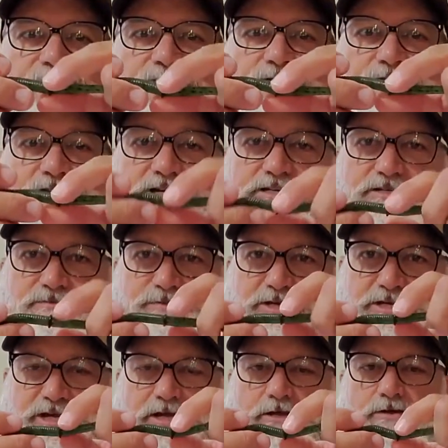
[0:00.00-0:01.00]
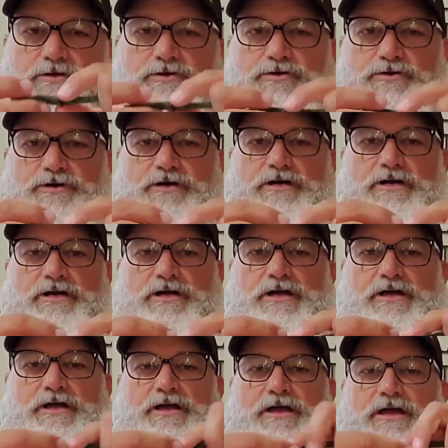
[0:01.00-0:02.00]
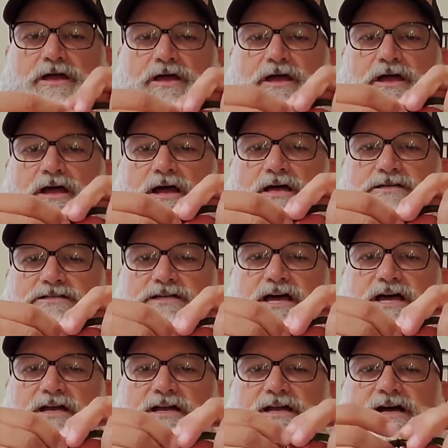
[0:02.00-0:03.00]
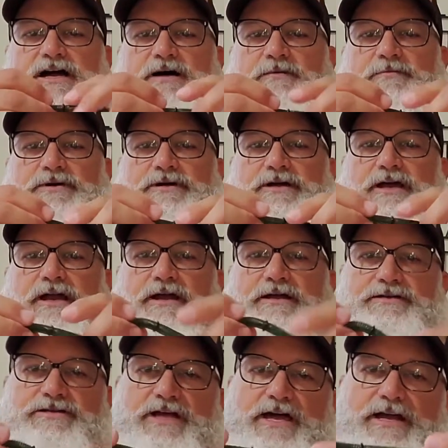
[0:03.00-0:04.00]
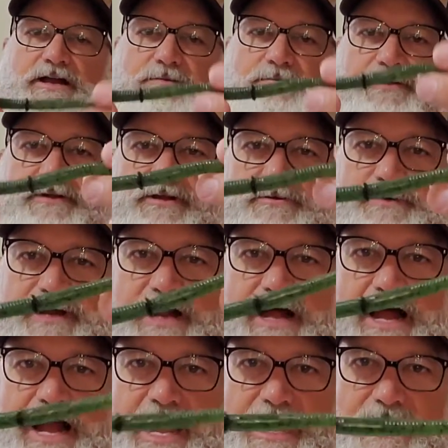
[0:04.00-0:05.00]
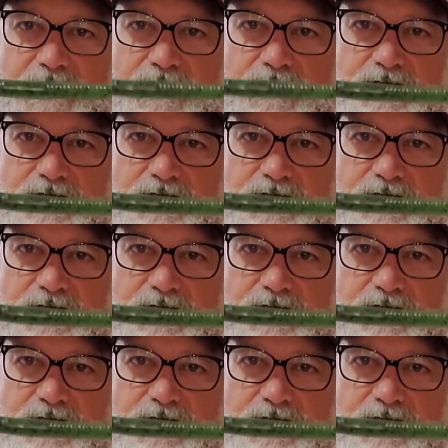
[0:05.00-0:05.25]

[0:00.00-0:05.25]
for this particular lure, I slide it up, and I slide it up a little bit higher.